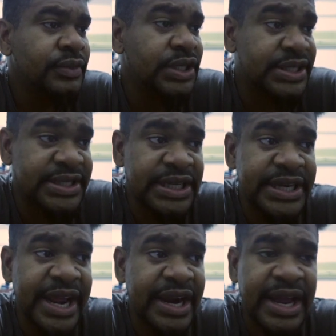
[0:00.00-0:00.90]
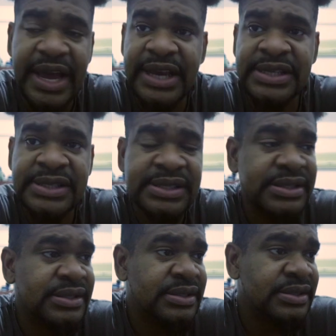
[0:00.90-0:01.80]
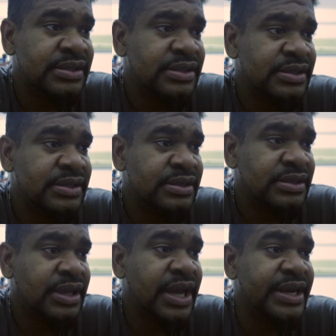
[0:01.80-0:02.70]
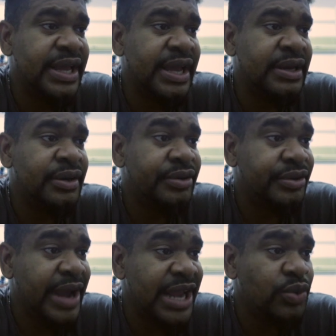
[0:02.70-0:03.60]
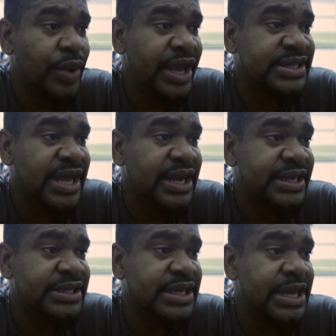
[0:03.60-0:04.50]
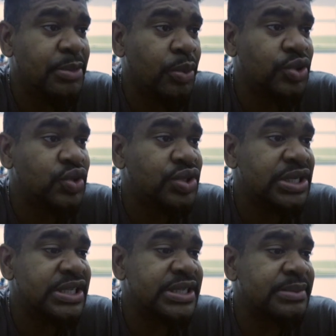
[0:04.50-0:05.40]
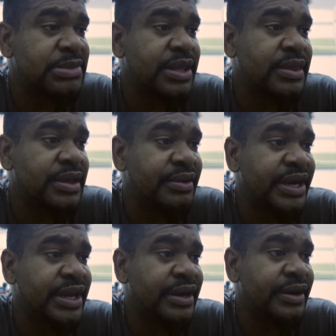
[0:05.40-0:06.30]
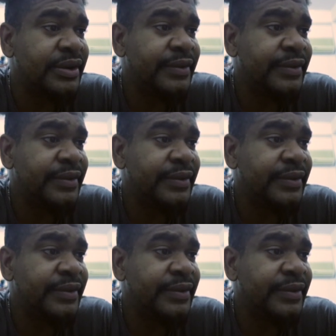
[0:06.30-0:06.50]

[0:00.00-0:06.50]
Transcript: It's still there, guys. And then, right where exactly it came out, you see this big thing right there.